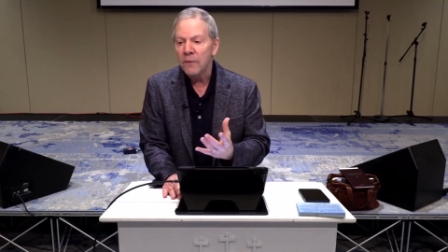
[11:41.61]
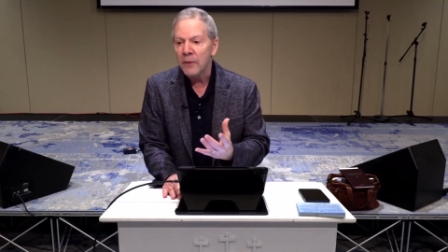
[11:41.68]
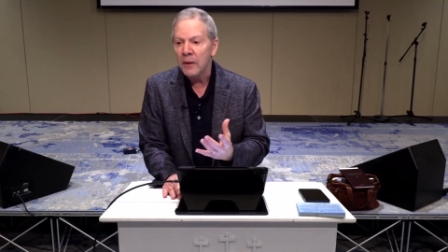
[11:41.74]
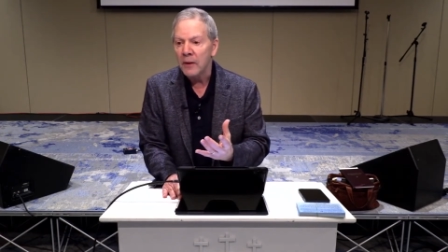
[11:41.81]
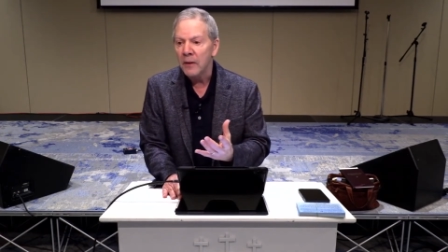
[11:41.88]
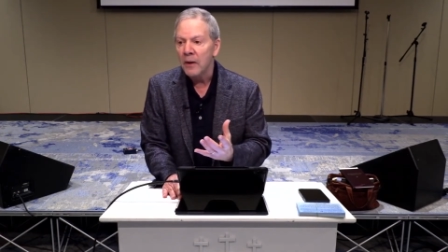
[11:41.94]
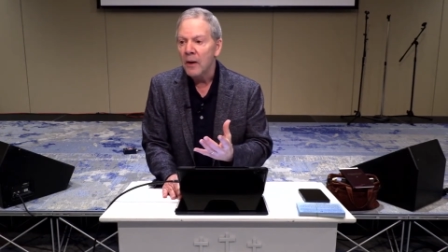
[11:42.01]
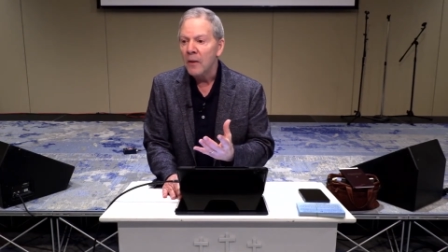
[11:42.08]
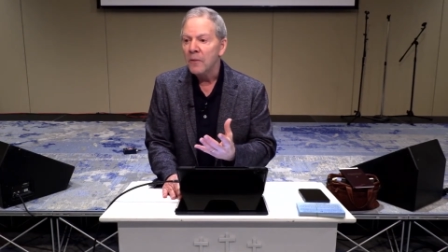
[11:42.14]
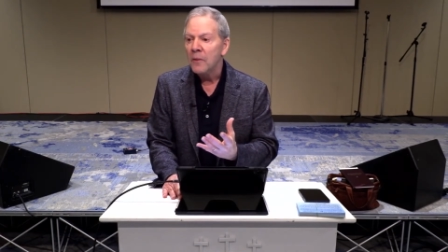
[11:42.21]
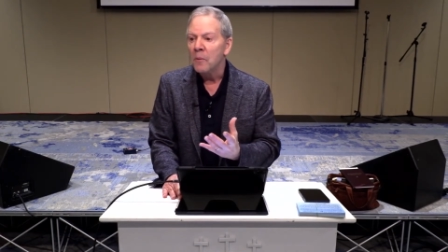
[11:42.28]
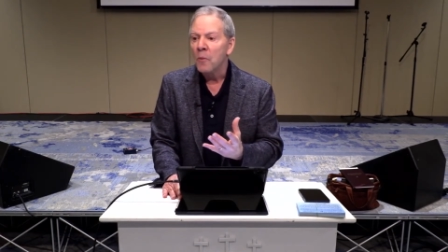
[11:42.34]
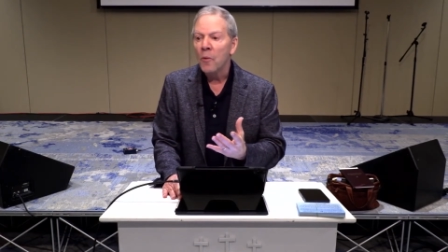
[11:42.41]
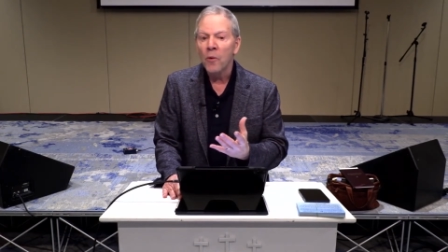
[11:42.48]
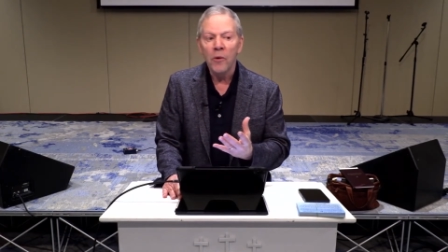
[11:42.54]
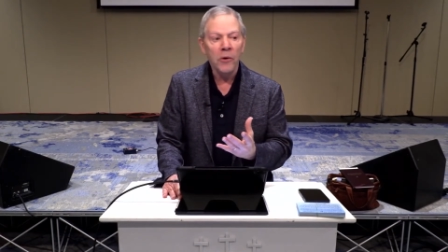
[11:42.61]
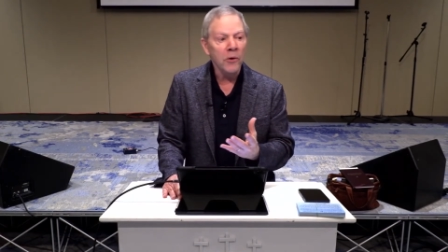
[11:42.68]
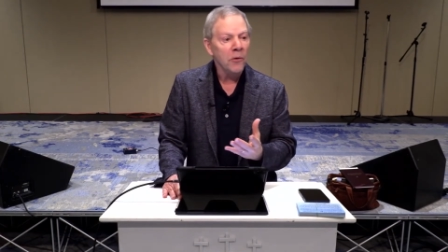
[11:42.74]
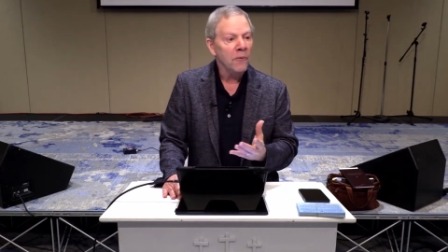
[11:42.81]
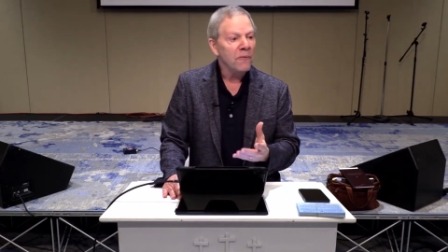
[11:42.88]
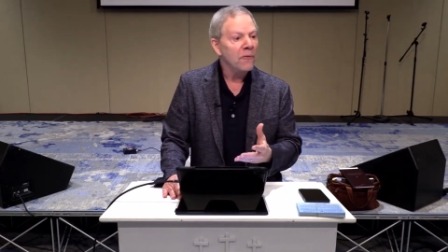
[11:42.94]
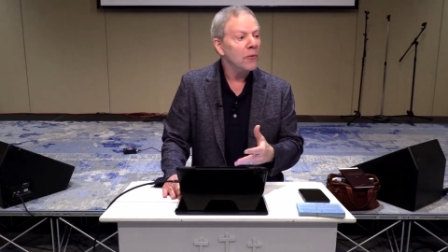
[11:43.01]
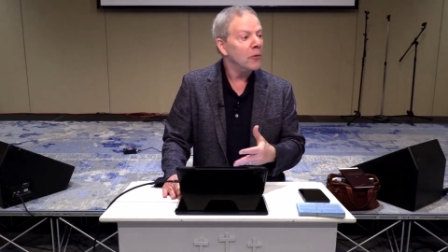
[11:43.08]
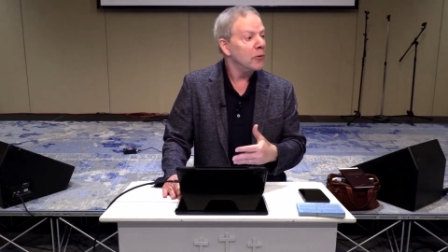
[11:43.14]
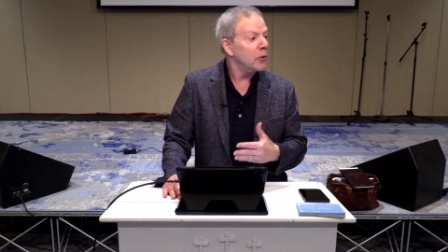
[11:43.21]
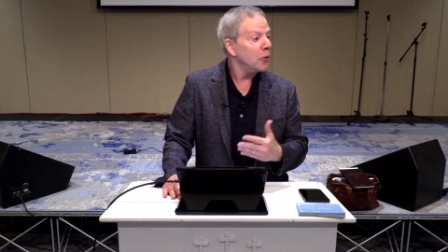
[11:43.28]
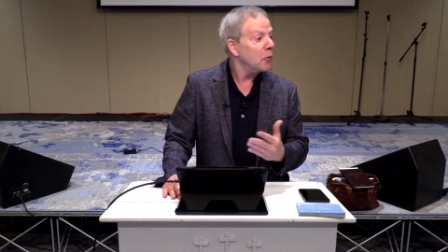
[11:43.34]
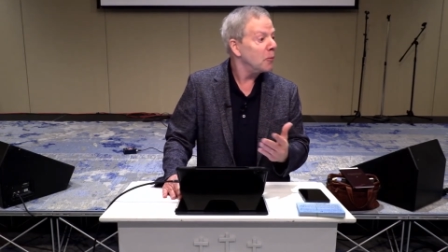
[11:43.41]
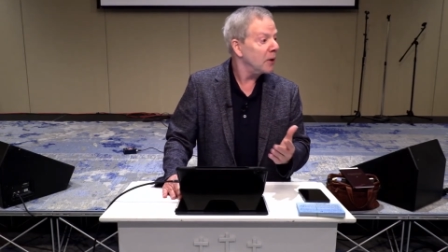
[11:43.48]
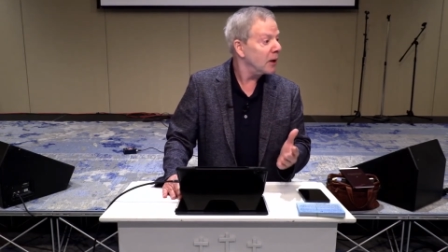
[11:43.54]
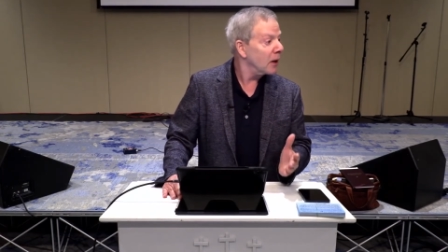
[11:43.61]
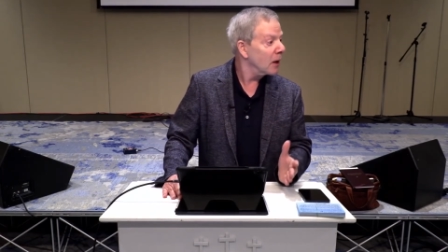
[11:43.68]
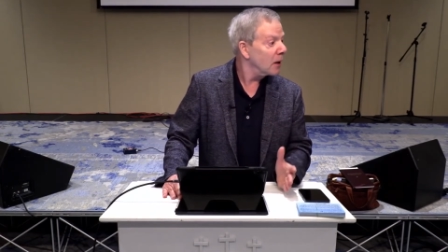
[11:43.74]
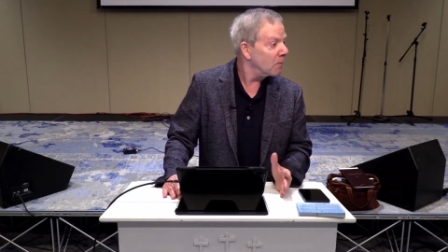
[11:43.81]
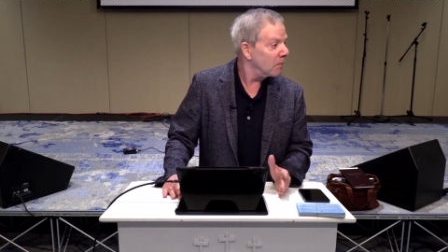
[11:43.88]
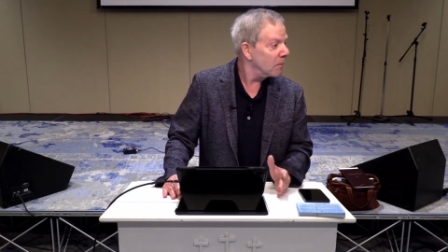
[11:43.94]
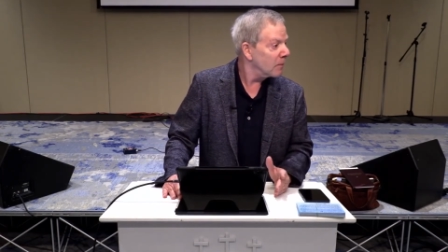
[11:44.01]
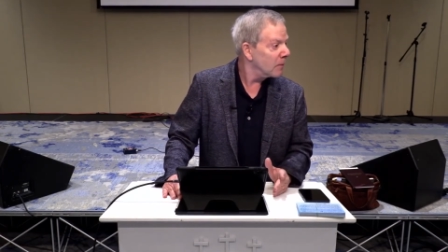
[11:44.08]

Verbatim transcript: then the more full you become.